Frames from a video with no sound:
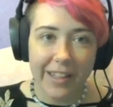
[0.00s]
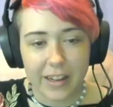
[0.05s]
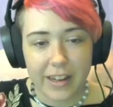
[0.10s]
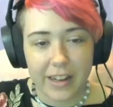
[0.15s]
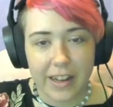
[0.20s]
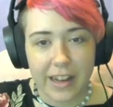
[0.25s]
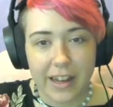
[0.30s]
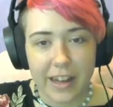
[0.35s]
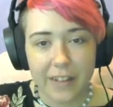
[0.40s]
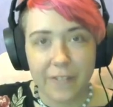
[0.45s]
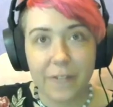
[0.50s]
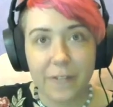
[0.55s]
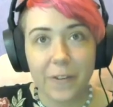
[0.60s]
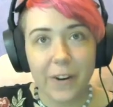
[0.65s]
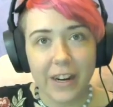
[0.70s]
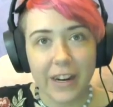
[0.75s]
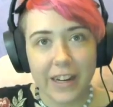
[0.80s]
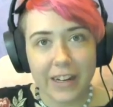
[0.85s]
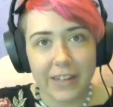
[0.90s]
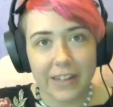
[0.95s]
Now for
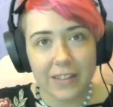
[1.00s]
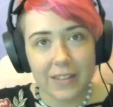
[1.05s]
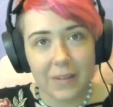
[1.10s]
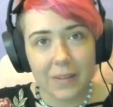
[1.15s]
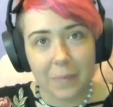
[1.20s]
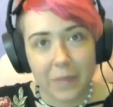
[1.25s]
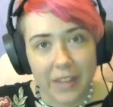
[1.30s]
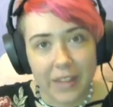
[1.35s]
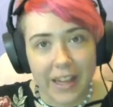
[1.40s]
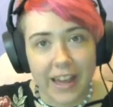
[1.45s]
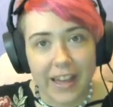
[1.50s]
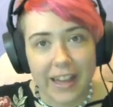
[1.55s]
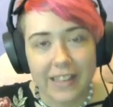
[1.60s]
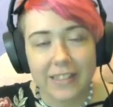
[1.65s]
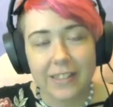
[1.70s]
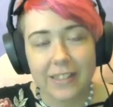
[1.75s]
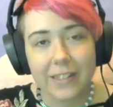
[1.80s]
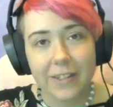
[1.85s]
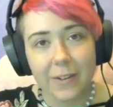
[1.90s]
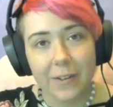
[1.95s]
your supplies,
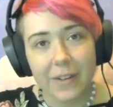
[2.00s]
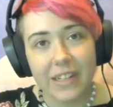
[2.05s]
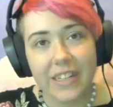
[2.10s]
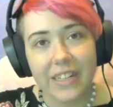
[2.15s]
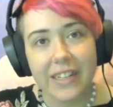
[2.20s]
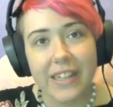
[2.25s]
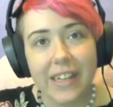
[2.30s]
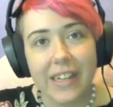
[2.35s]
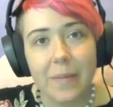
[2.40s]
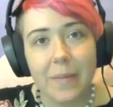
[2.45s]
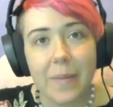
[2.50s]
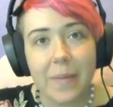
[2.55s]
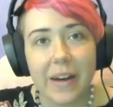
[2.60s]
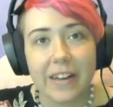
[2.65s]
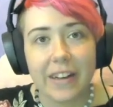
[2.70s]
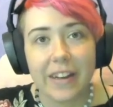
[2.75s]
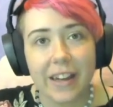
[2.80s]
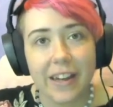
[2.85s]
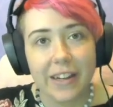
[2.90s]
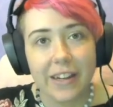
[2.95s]
you're going to need about
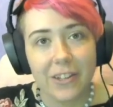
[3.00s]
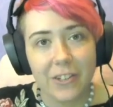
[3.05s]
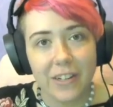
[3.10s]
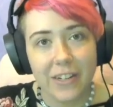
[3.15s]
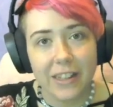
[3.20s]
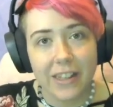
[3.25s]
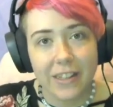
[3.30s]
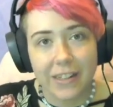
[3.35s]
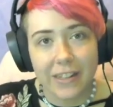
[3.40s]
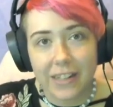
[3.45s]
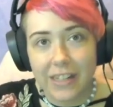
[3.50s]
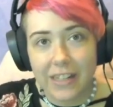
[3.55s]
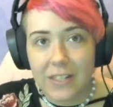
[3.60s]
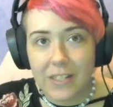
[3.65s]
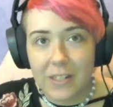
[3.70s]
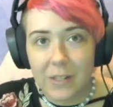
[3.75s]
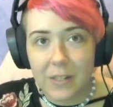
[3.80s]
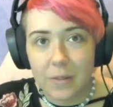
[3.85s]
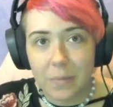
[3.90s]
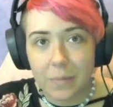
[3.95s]

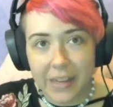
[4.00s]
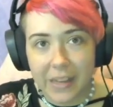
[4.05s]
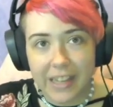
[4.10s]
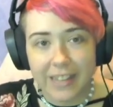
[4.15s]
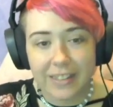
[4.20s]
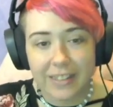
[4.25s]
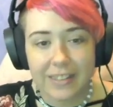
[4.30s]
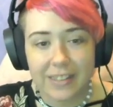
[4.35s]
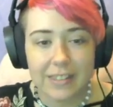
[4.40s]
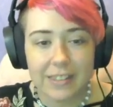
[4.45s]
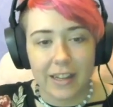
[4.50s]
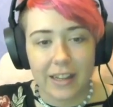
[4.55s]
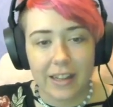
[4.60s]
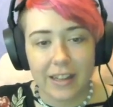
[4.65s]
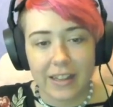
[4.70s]
132 beads.